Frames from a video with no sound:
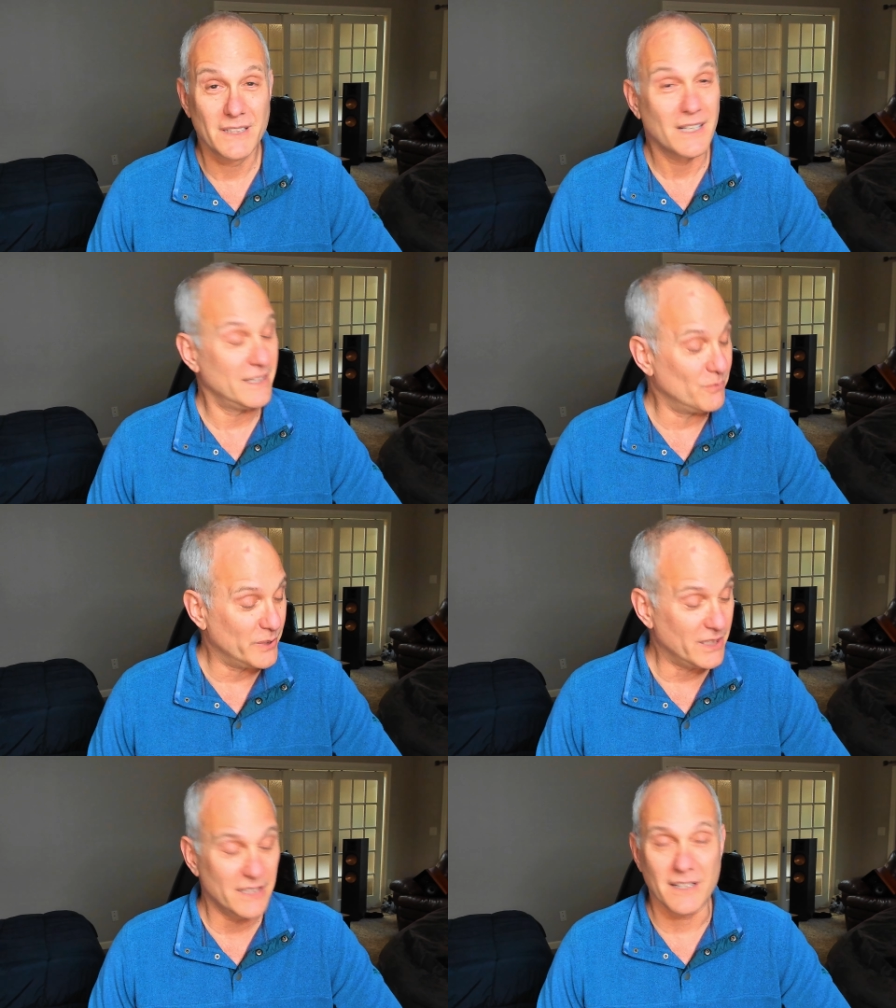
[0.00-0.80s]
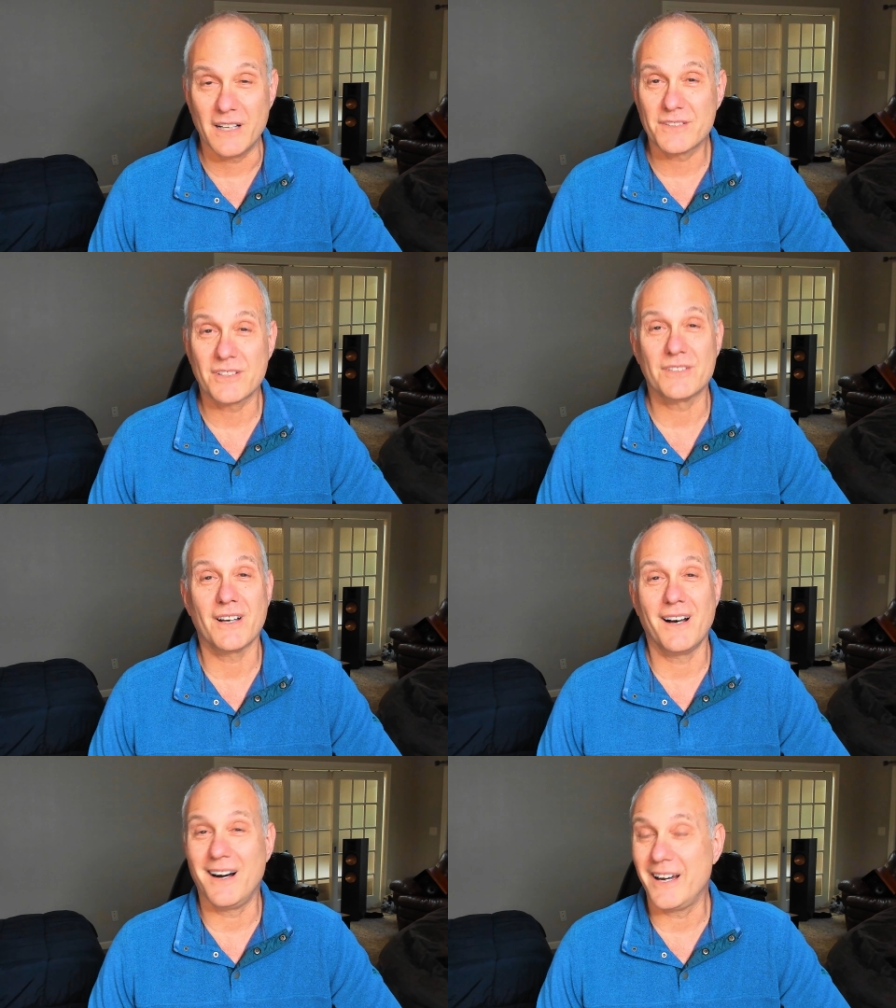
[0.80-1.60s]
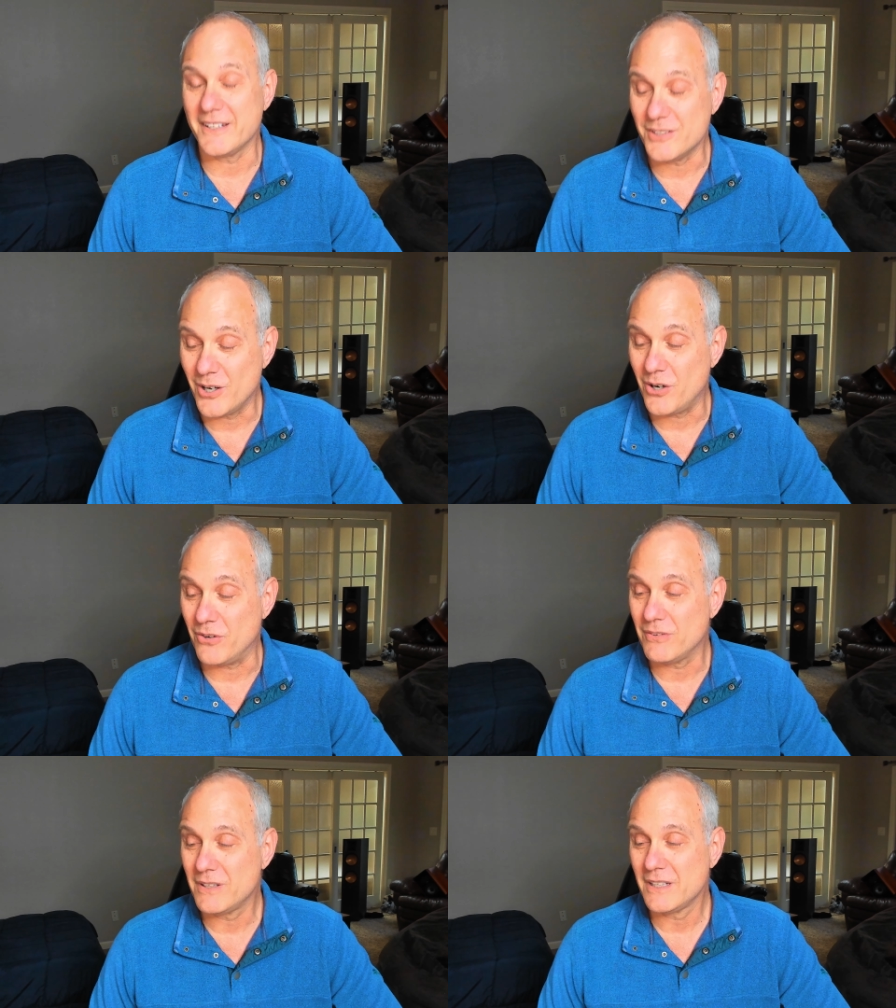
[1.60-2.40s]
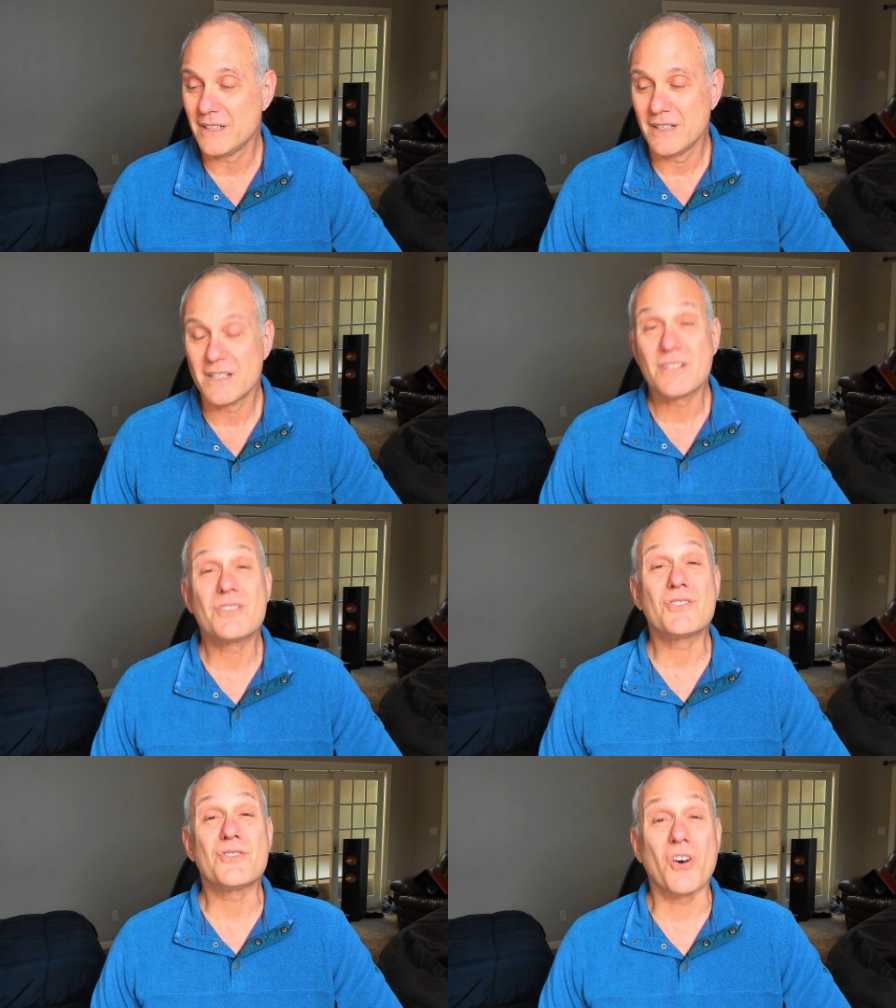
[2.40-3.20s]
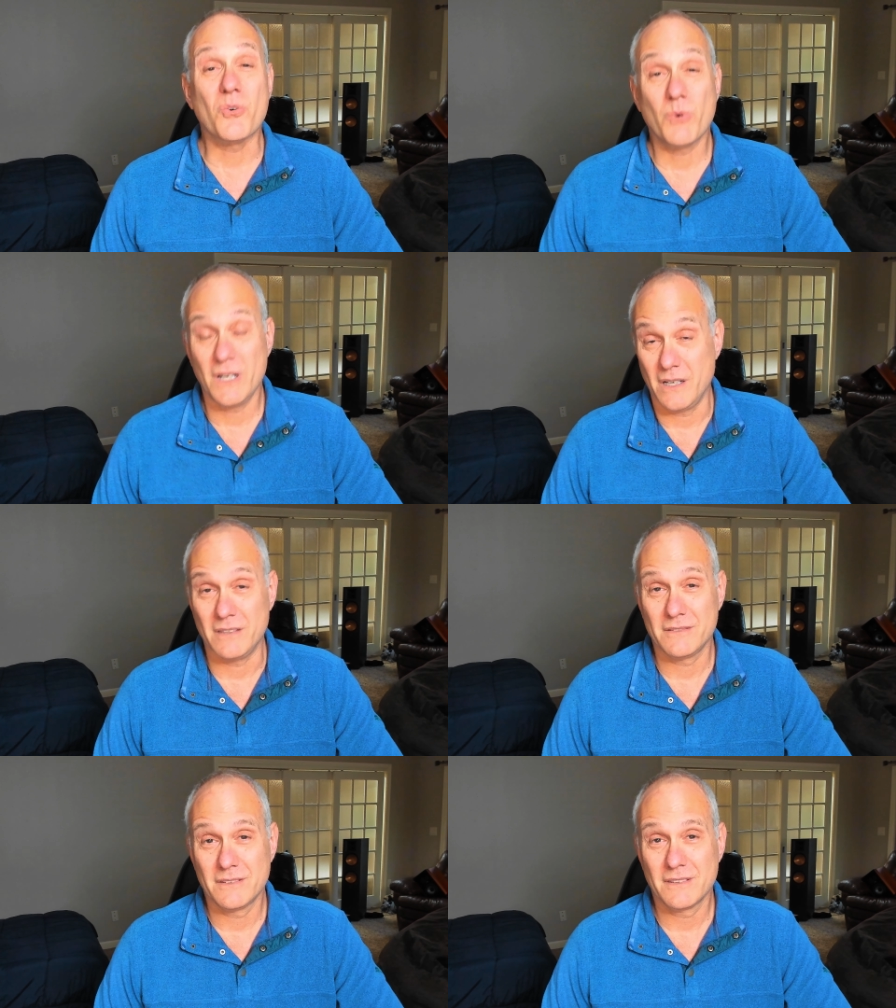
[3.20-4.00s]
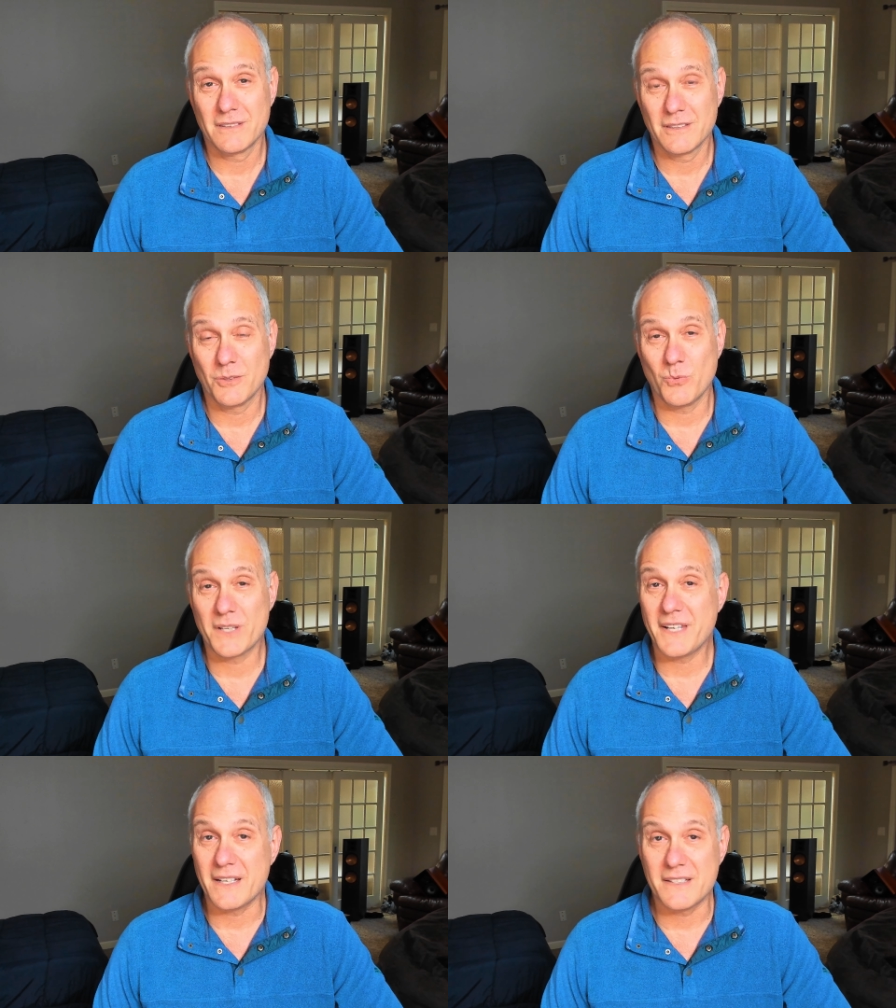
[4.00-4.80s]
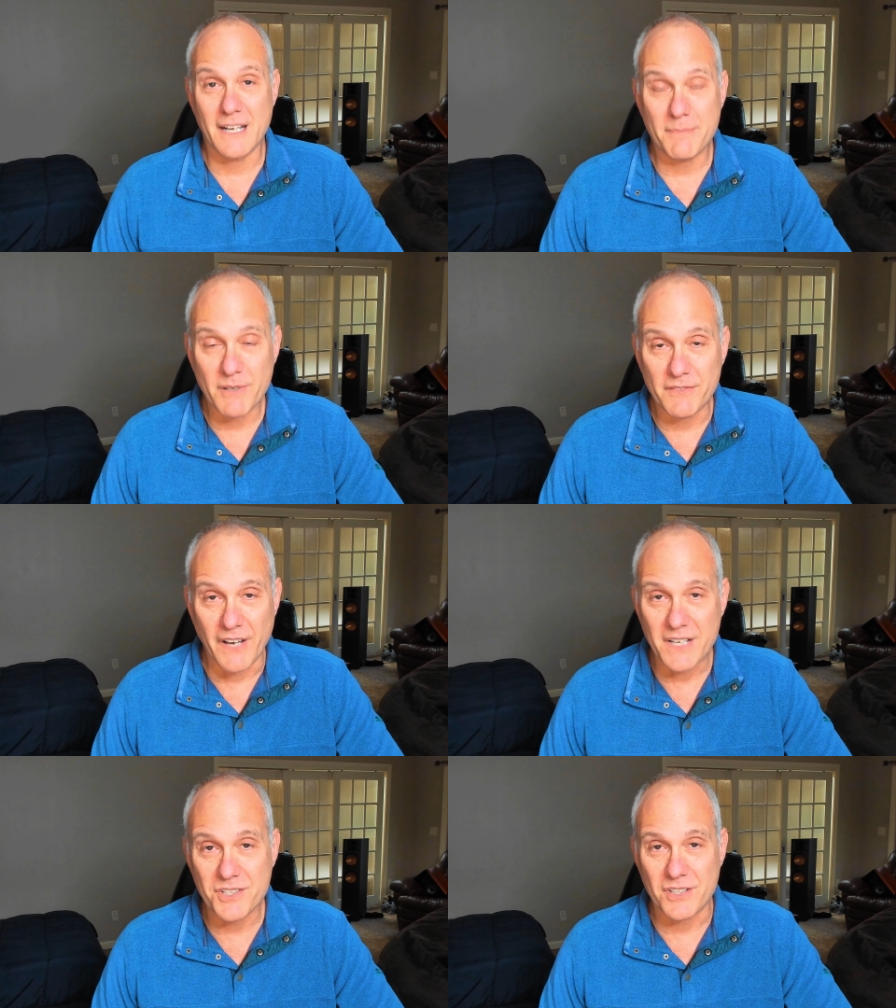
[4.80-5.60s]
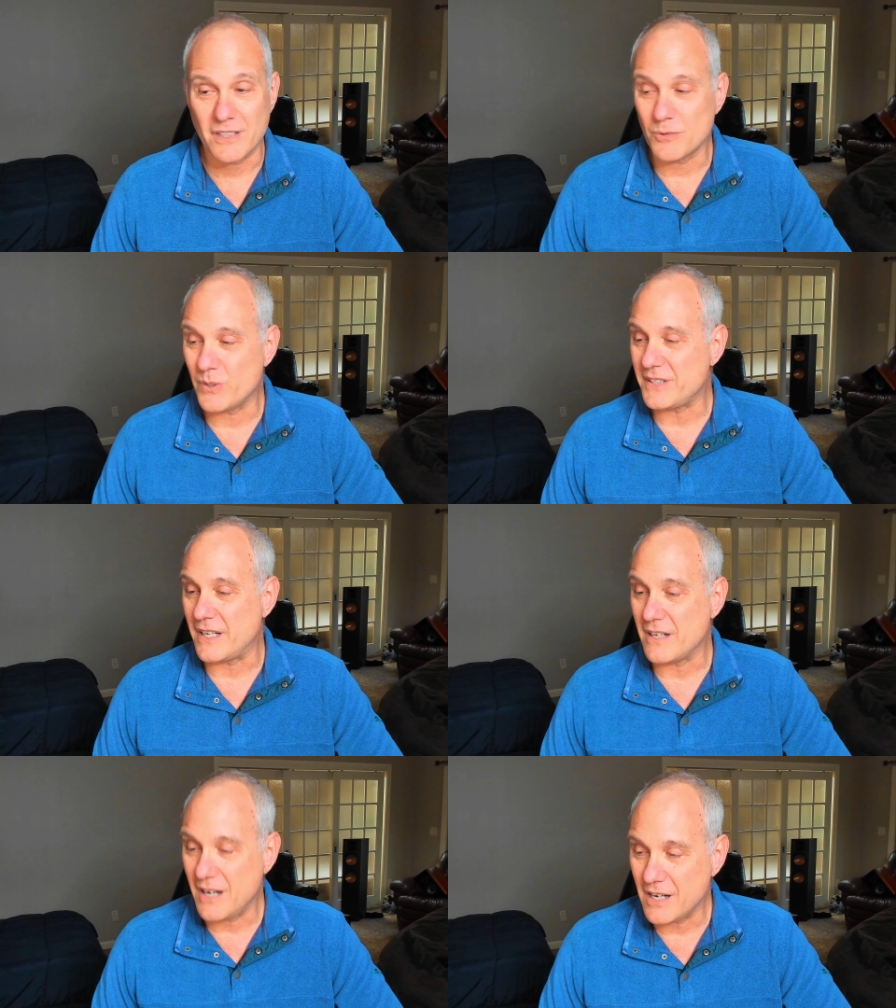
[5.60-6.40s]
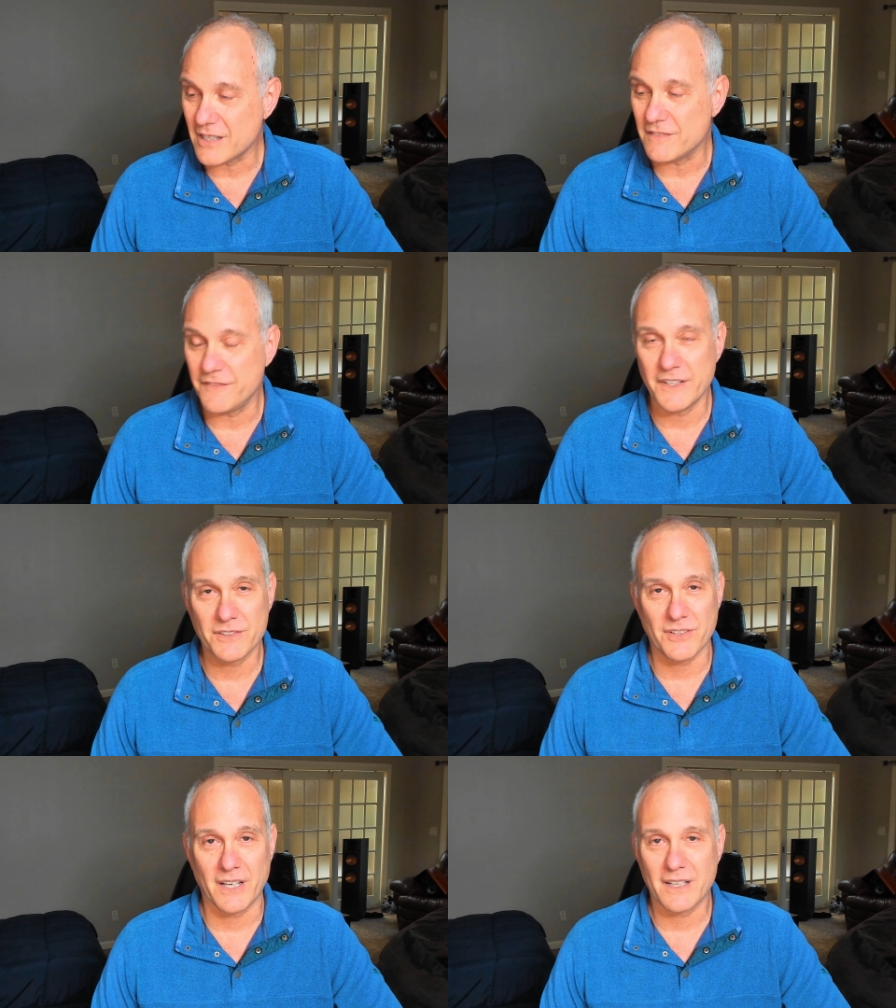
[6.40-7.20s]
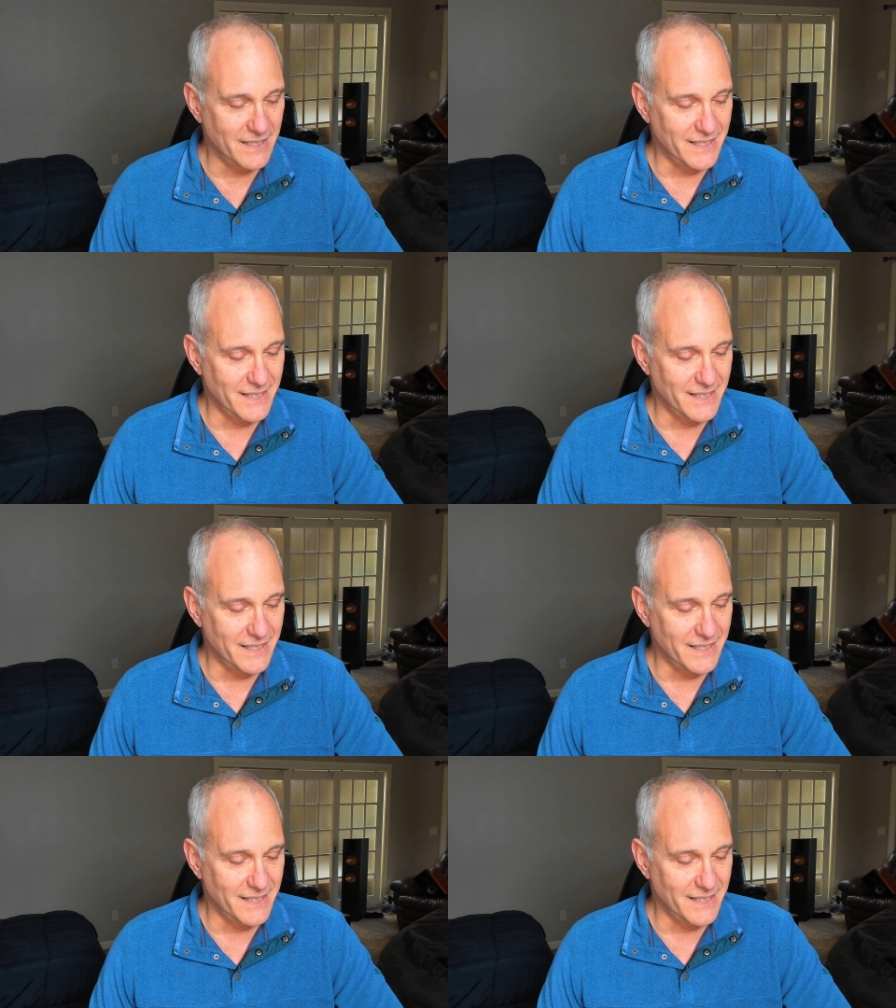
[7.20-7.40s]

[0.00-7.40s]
It really does, because I know so well what that deprivation, what that hunger feels like.